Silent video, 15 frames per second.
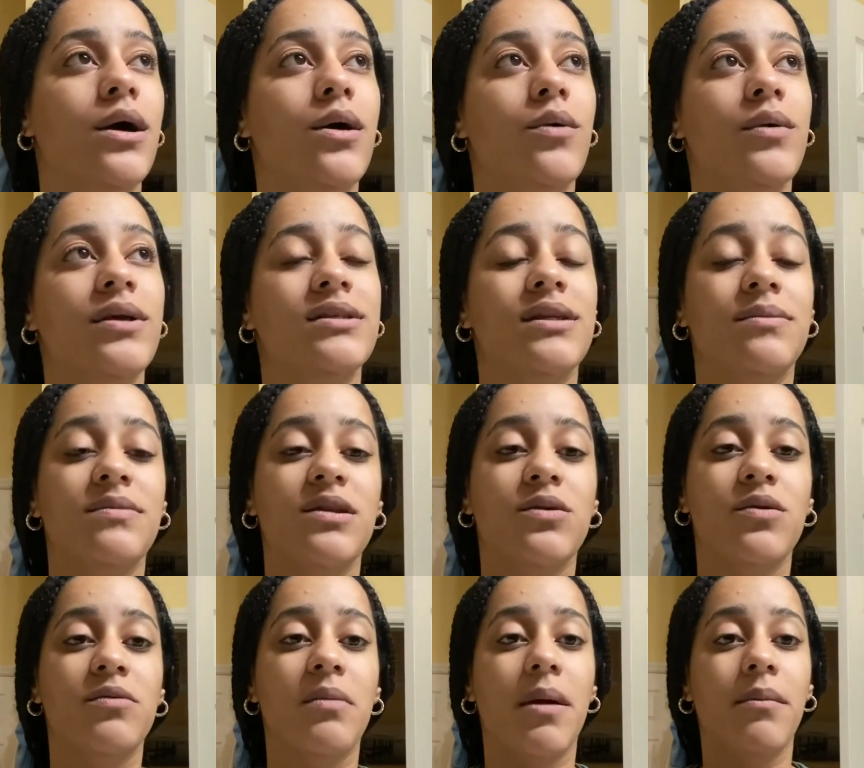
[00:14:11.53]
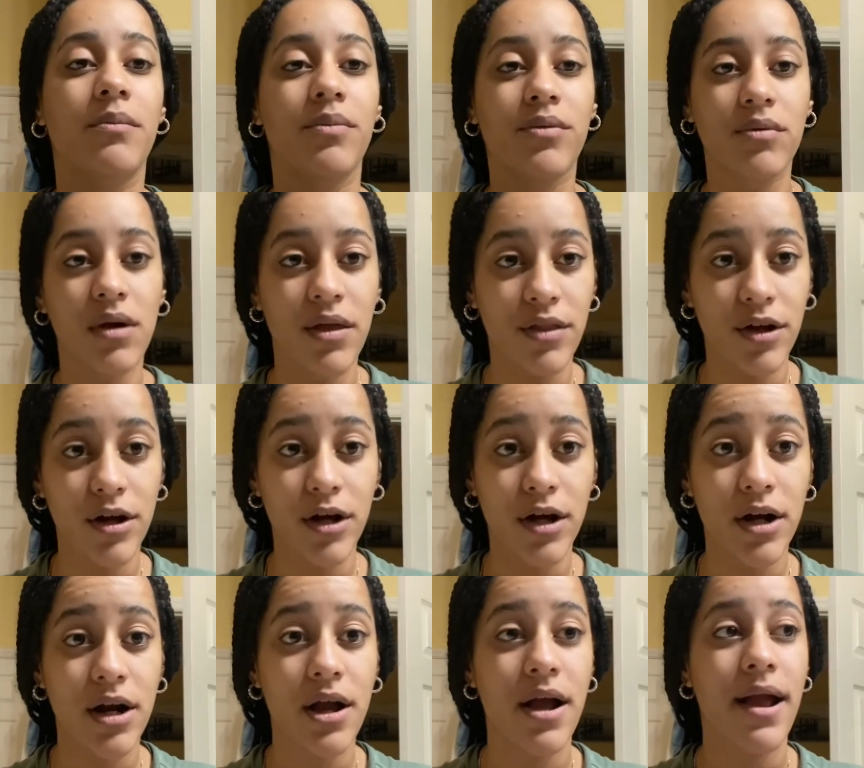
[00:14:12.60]
we ended up meeting with my
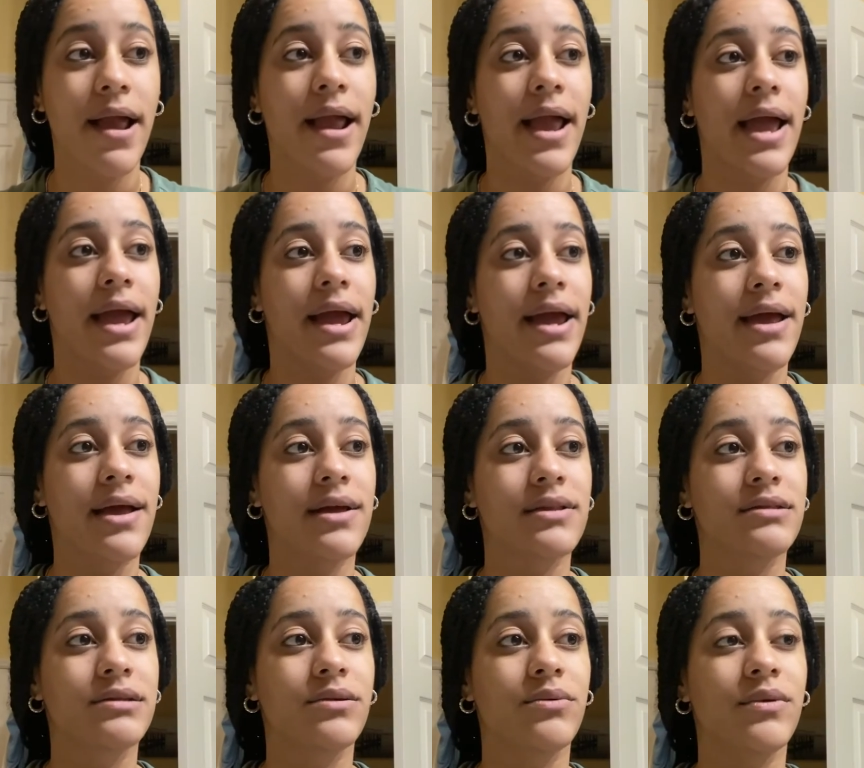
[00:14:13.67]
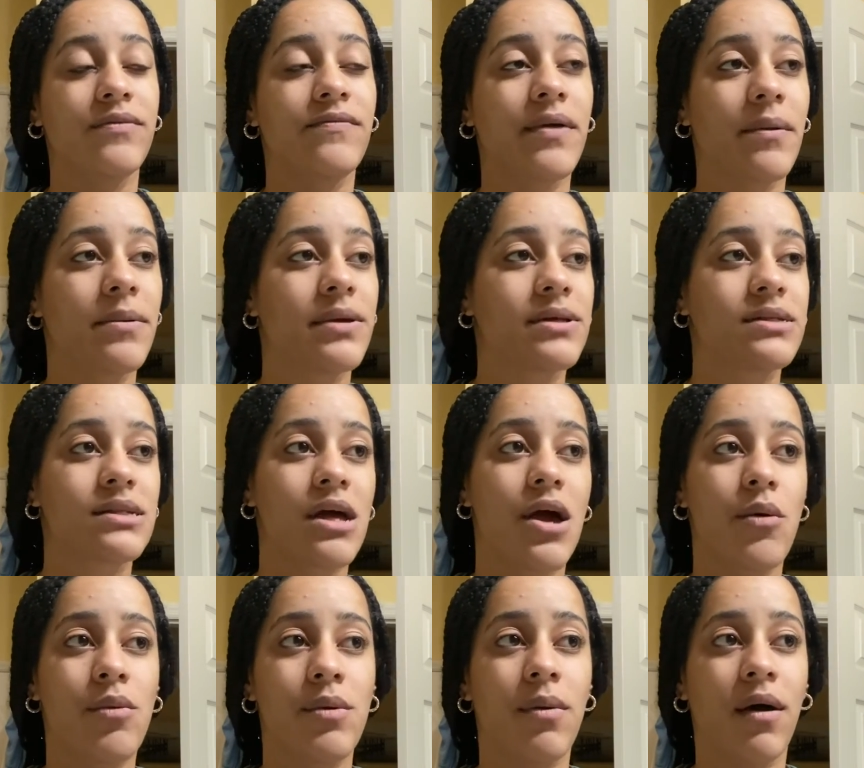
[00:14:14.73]
brother. And with that being said,
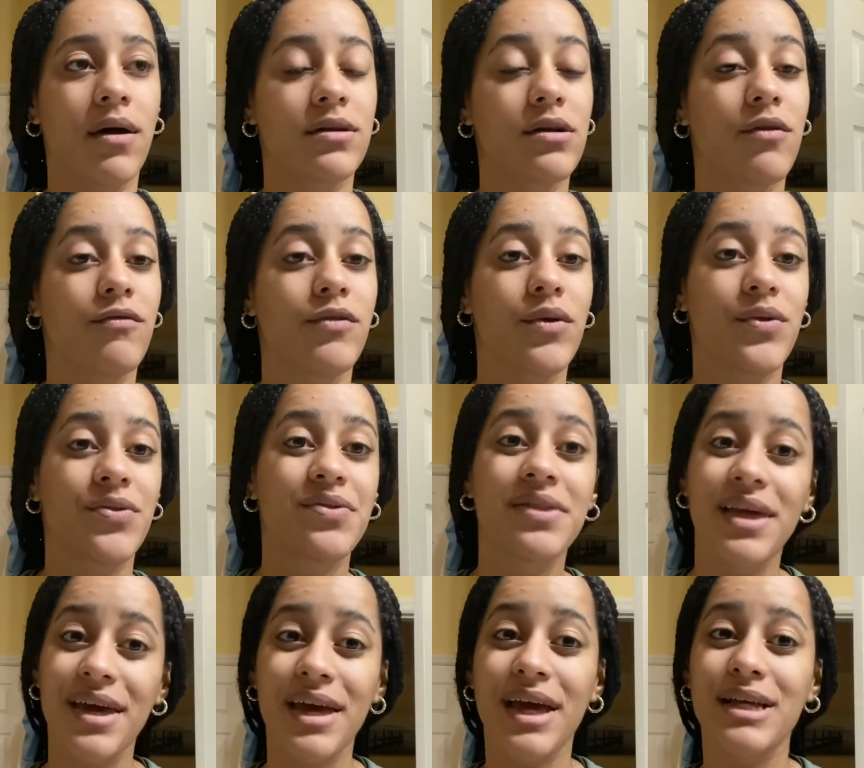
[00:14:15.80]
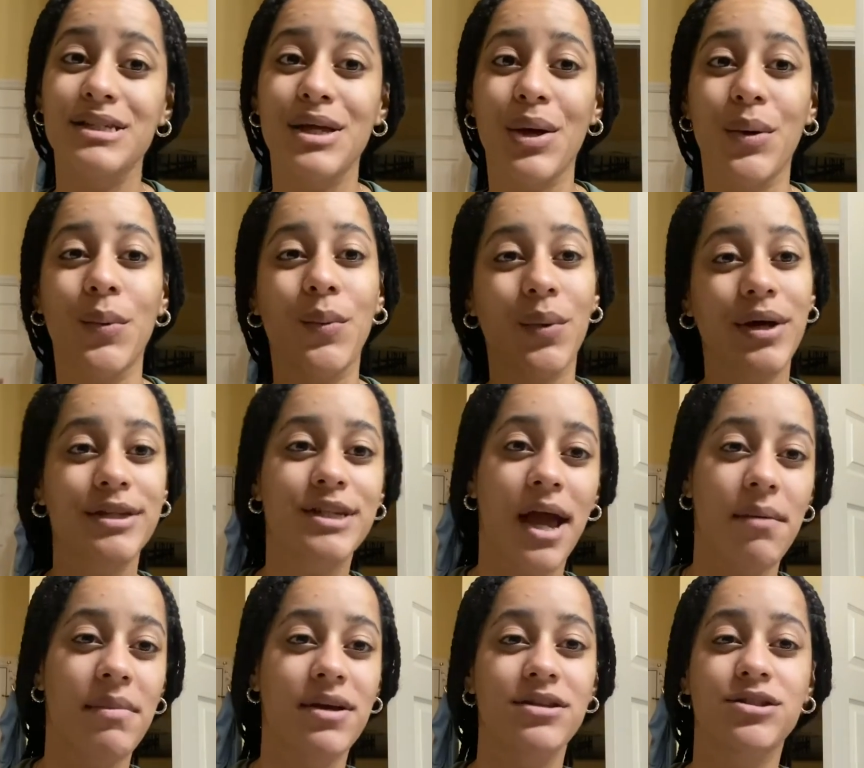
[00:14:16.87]
we bought a few things, which I
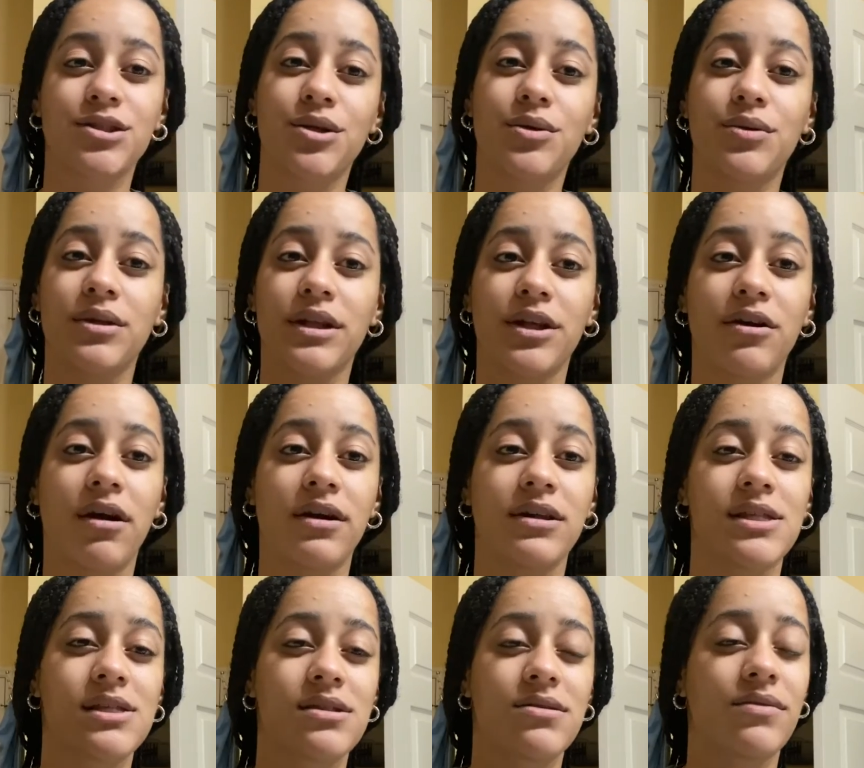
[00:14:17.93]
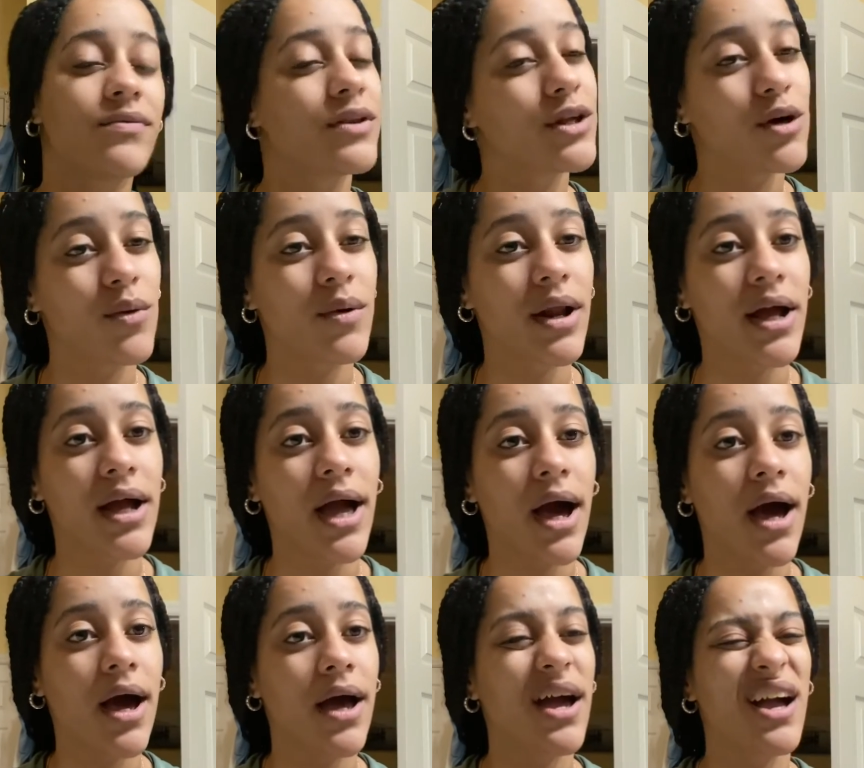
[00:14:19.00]
might show later on in this video what I
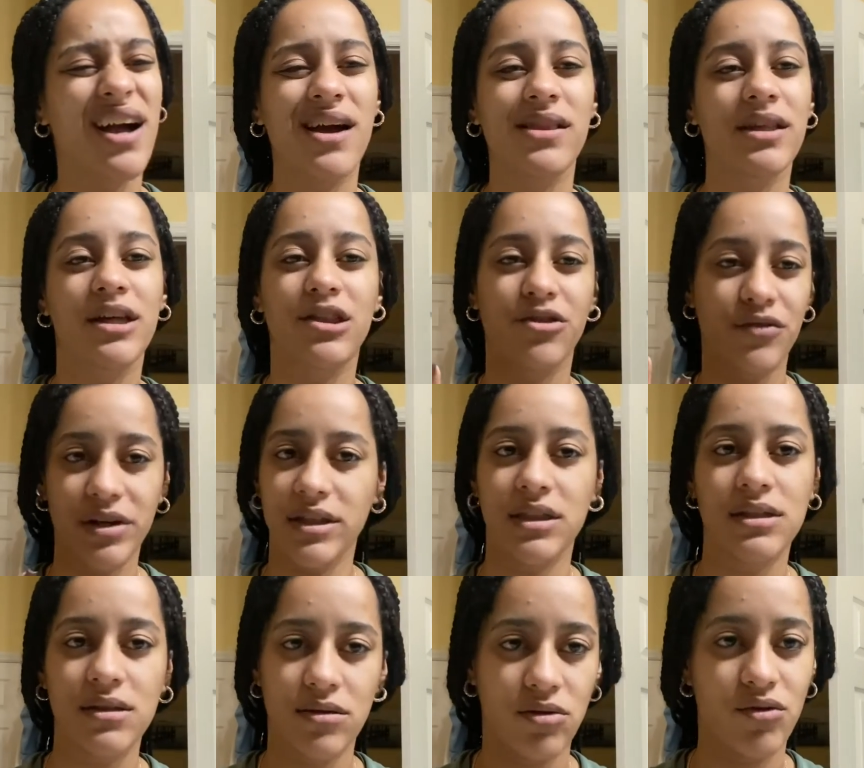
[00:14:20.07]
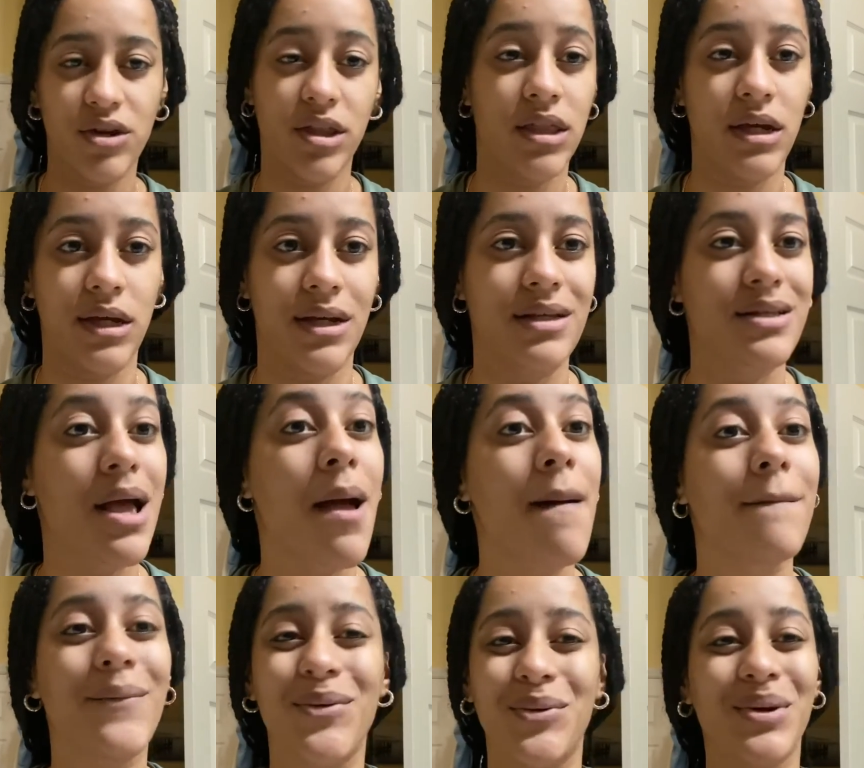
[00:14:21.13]
got. I got like three things.
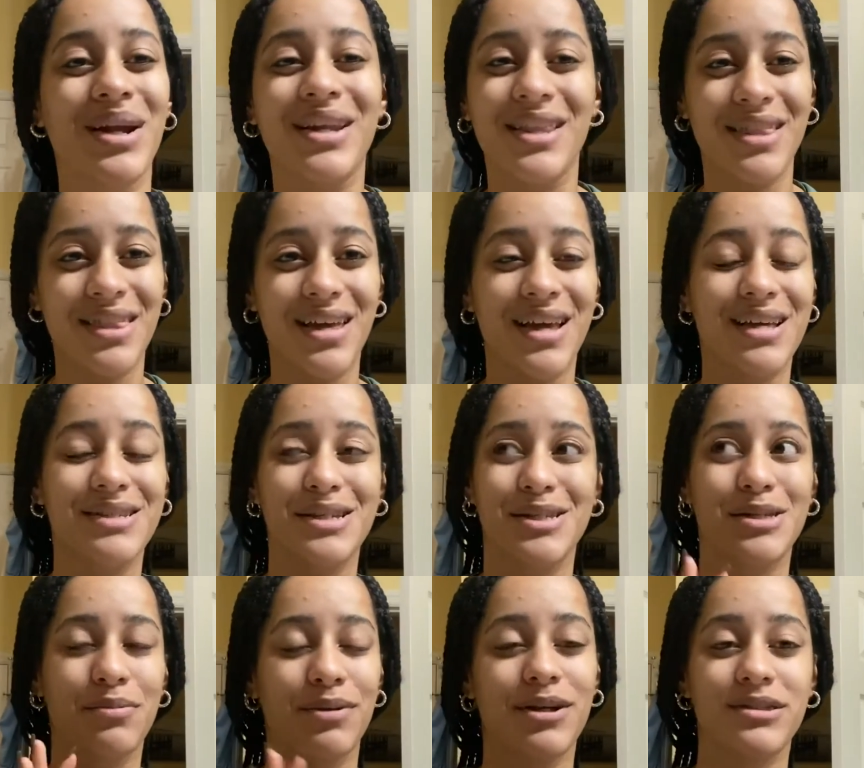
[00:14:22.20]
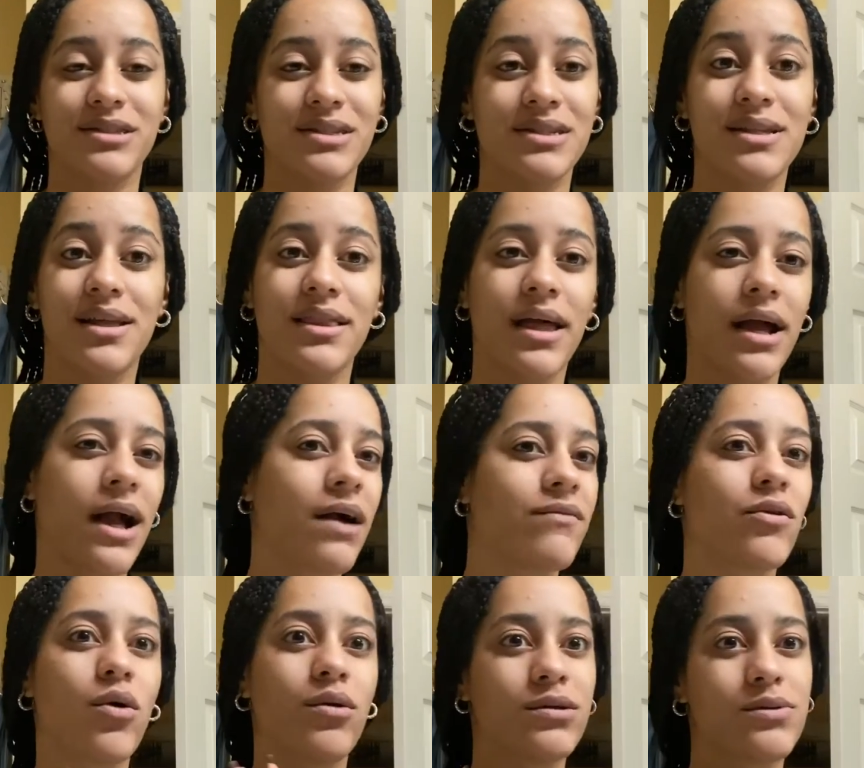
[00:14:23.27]
But one of the things is a purchase that like I've
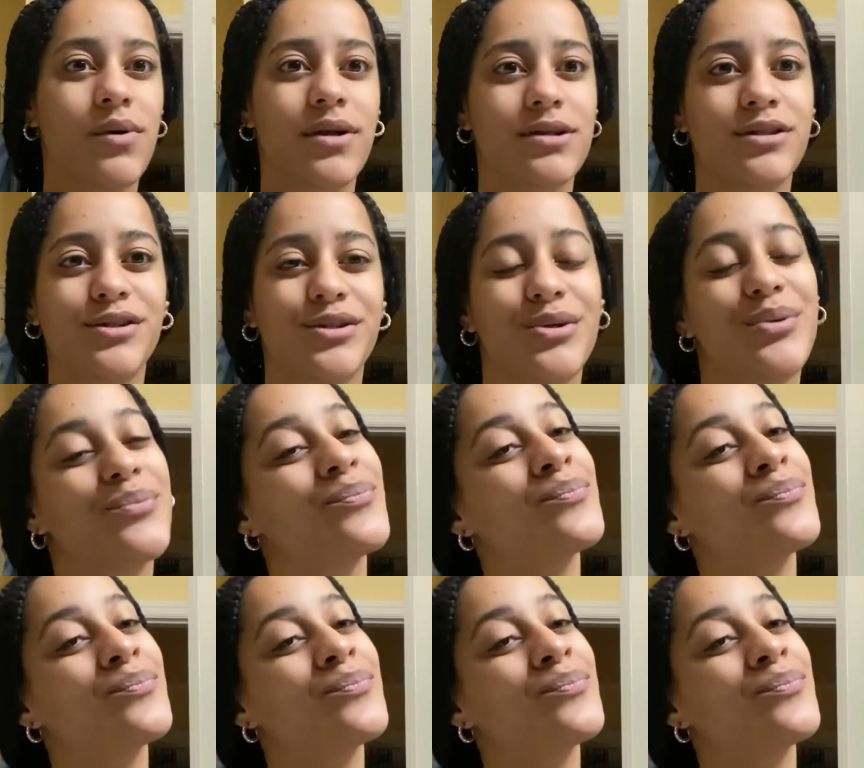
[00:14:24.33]
always wanted to do.